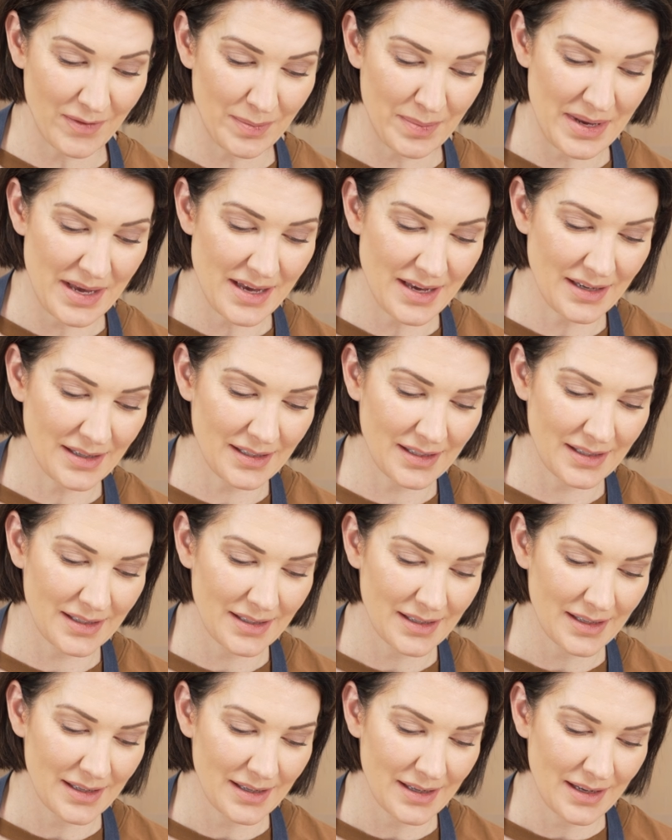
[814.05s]

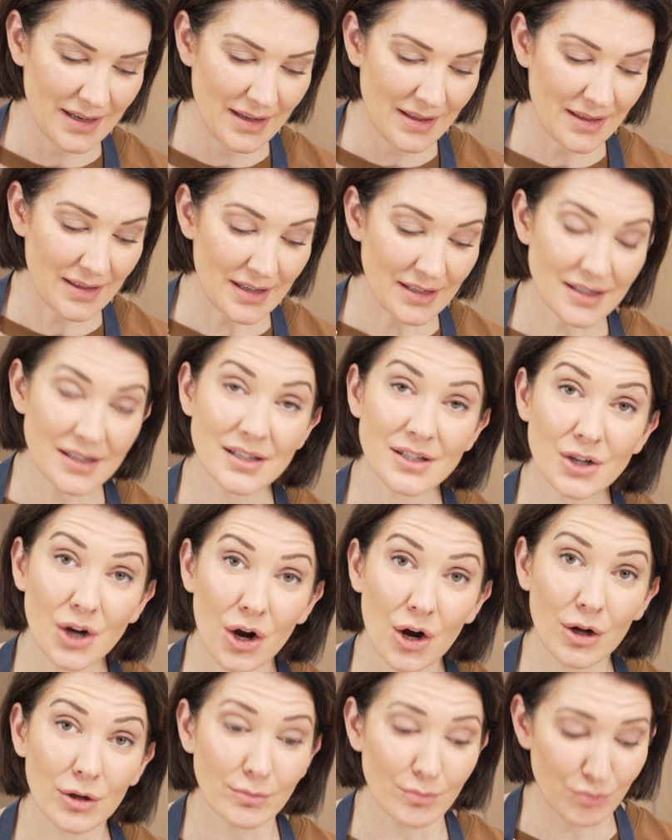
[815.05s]
piece. This is
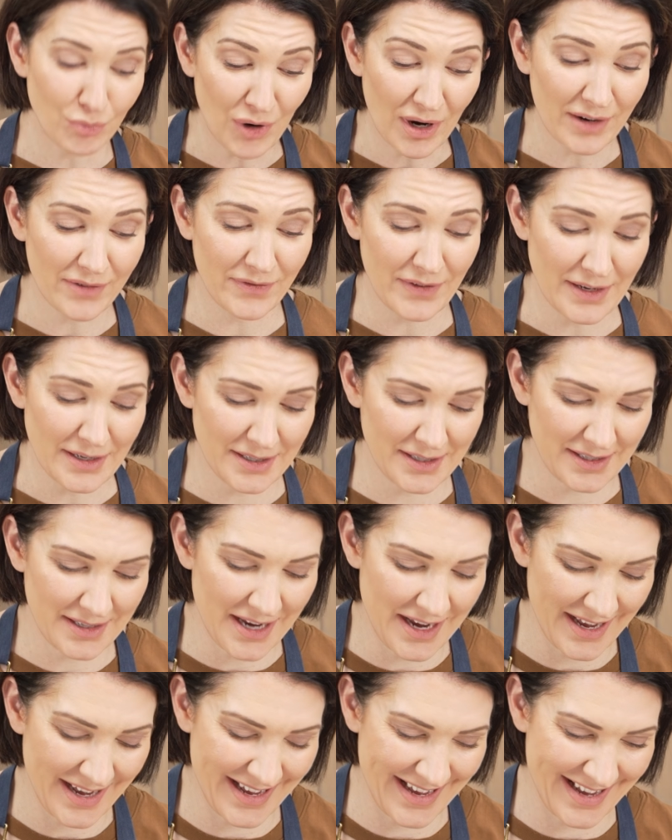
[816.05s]
called breakfast.